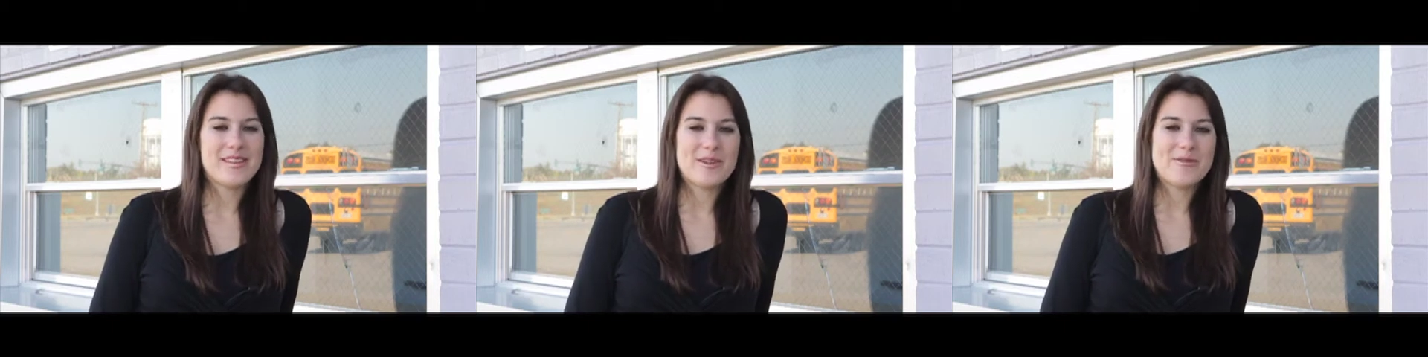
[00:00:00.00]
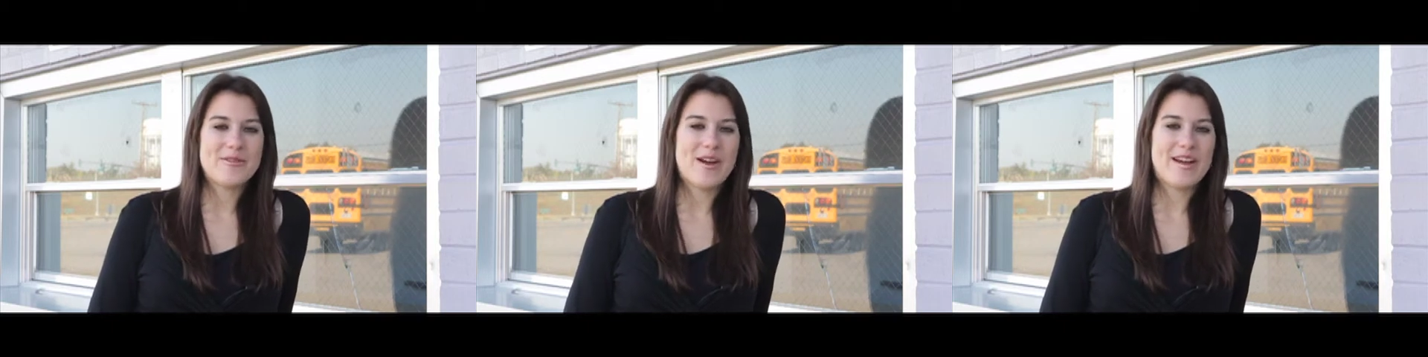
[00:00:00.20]

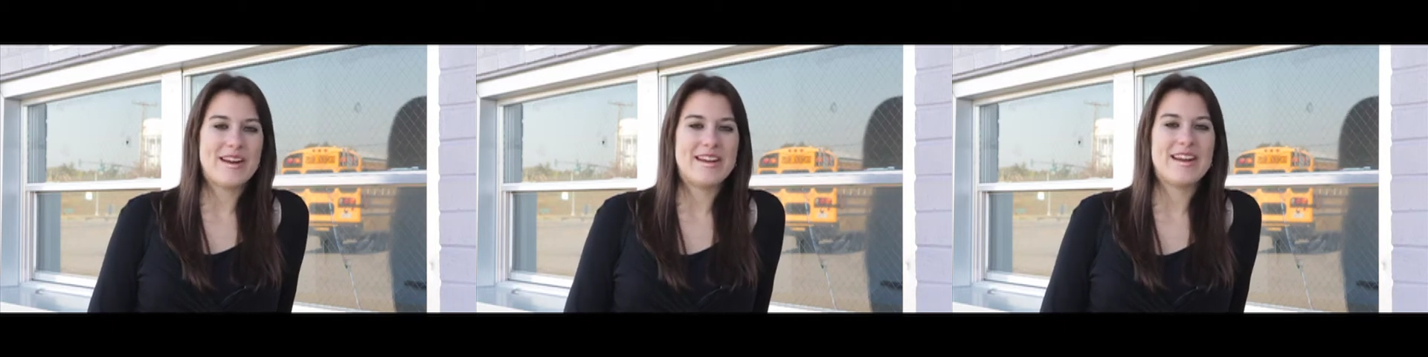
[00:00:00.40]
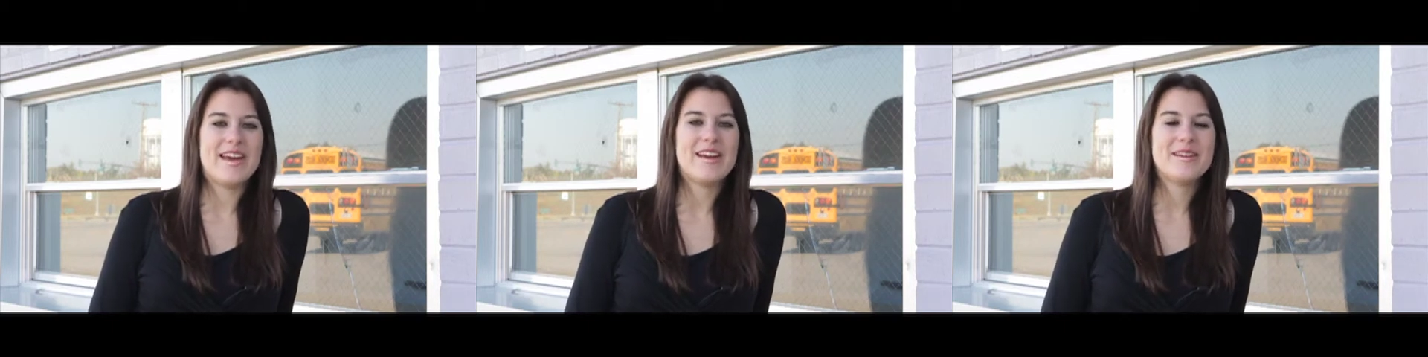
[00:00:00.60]
on
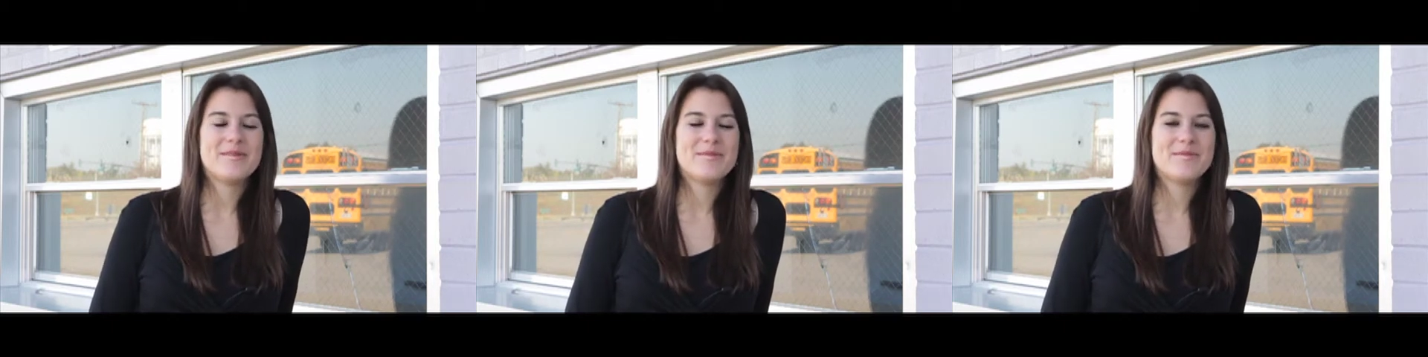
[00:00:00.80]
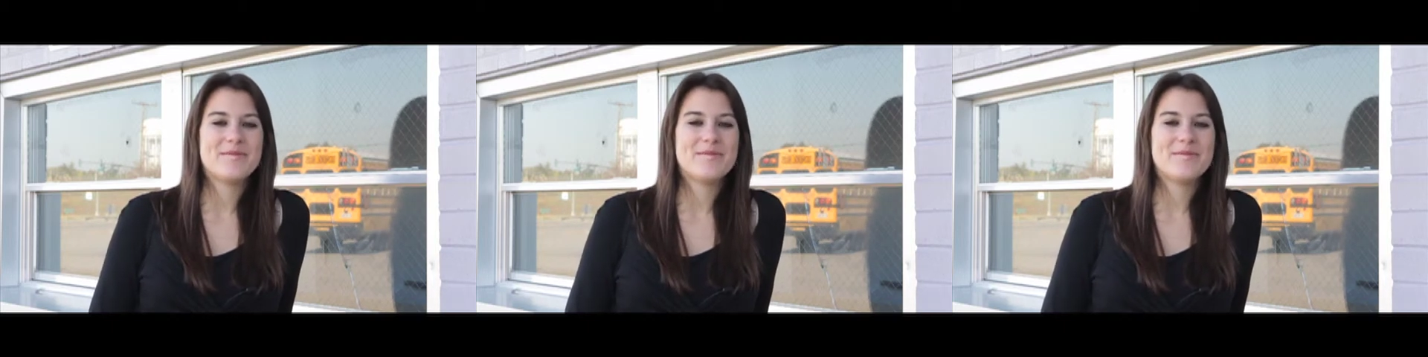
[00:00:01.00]
Friday night.
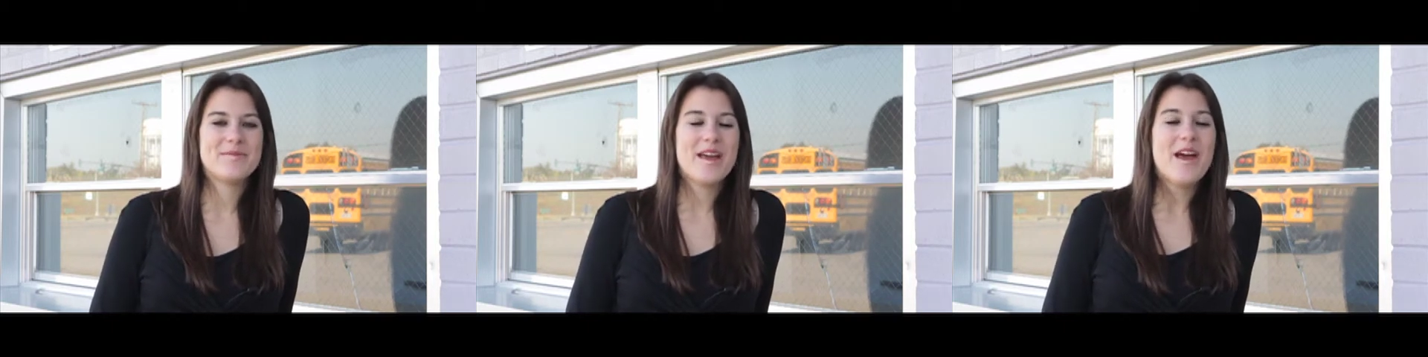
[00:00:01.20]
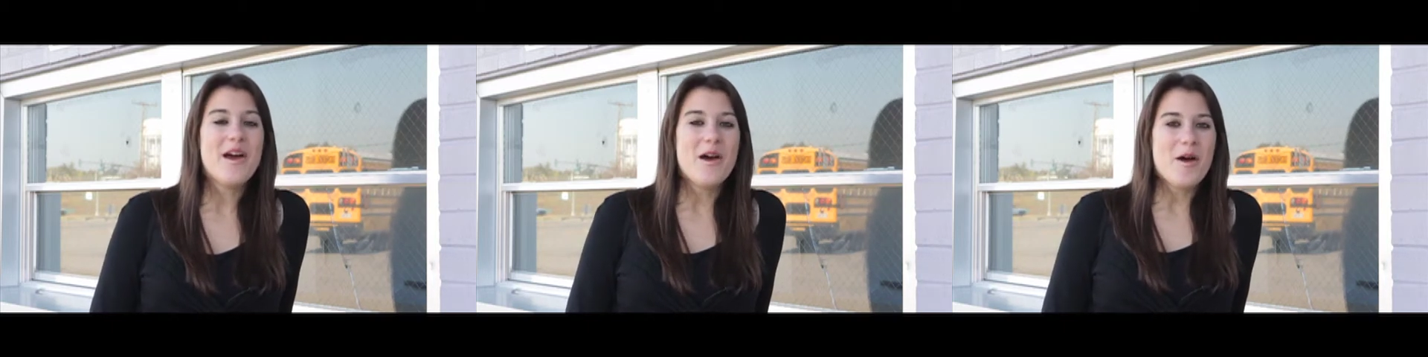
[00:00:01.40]

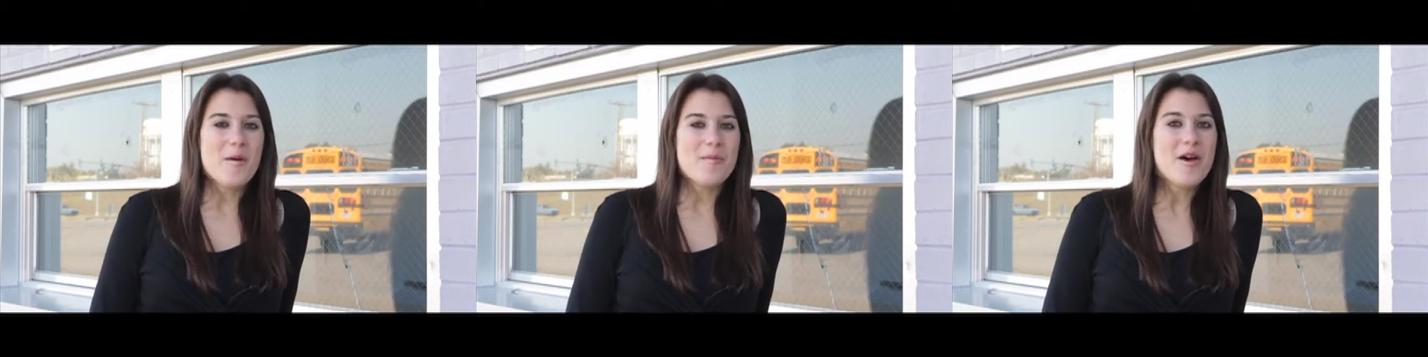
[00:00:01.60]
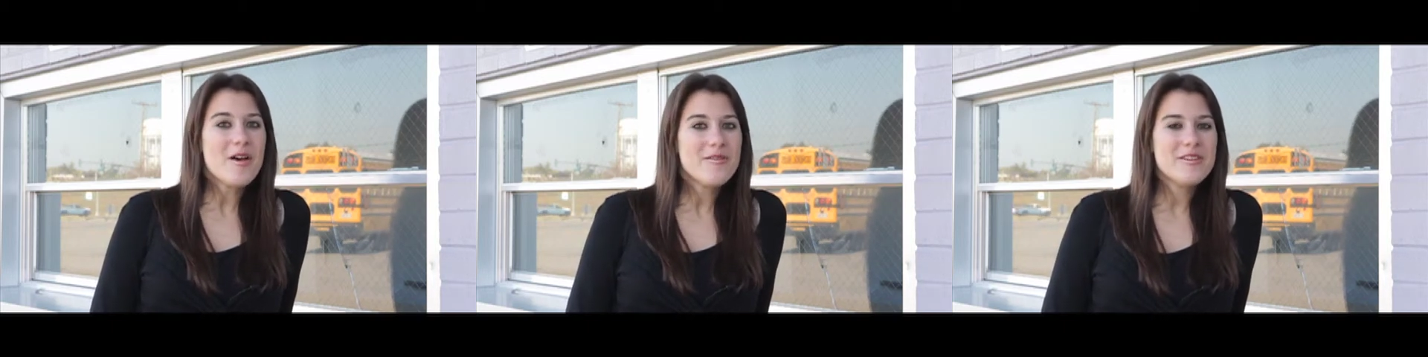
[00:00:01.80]

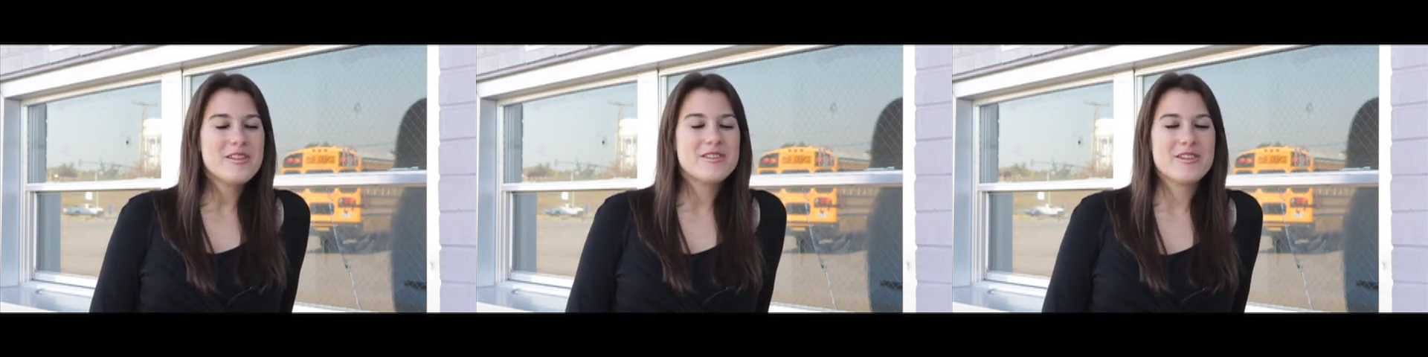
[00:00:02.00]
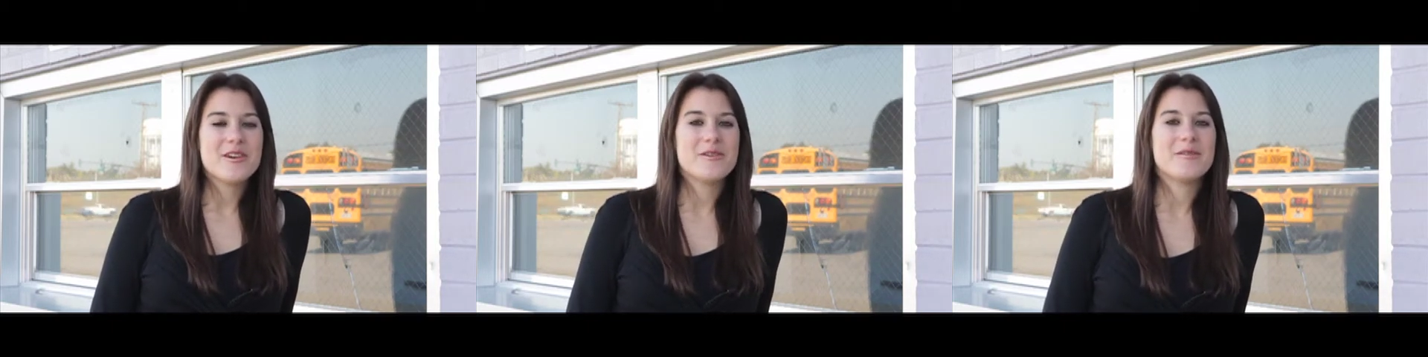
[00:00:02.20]

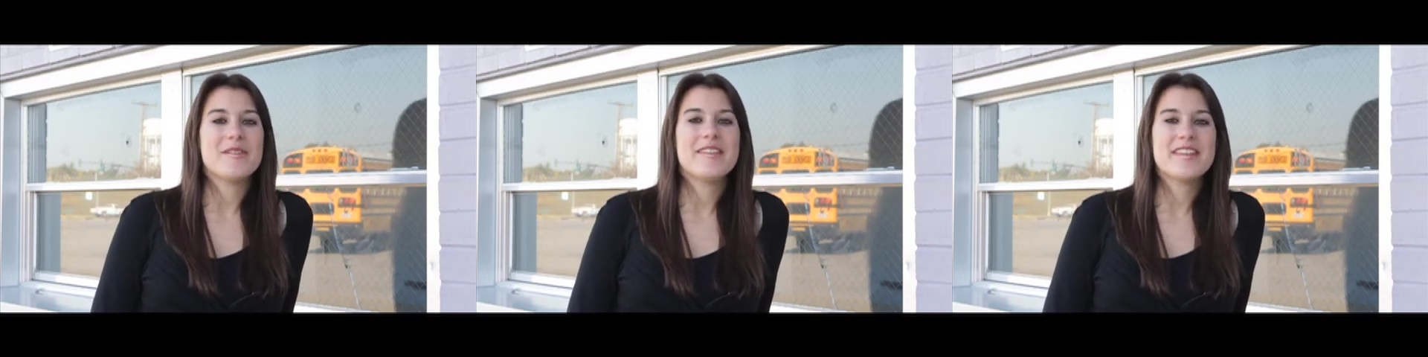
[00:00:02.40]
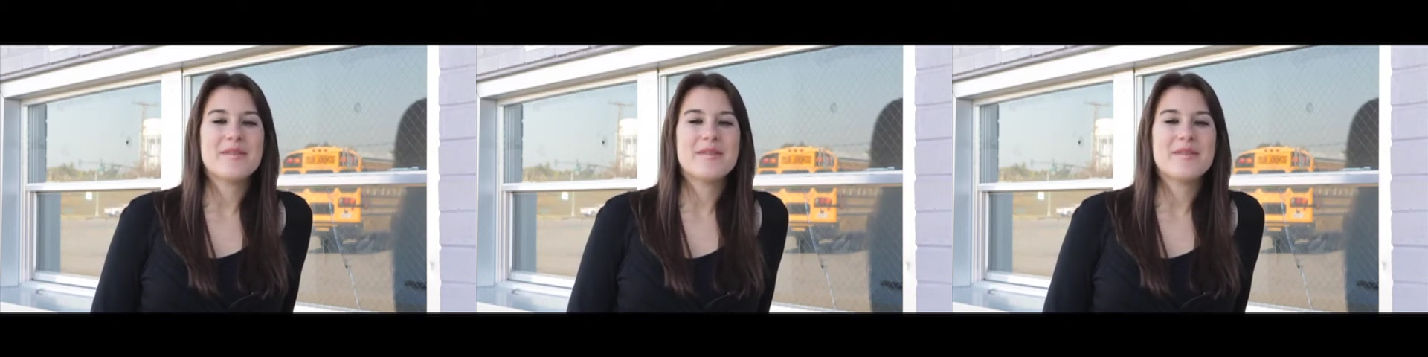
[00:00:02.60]
Melvin Jones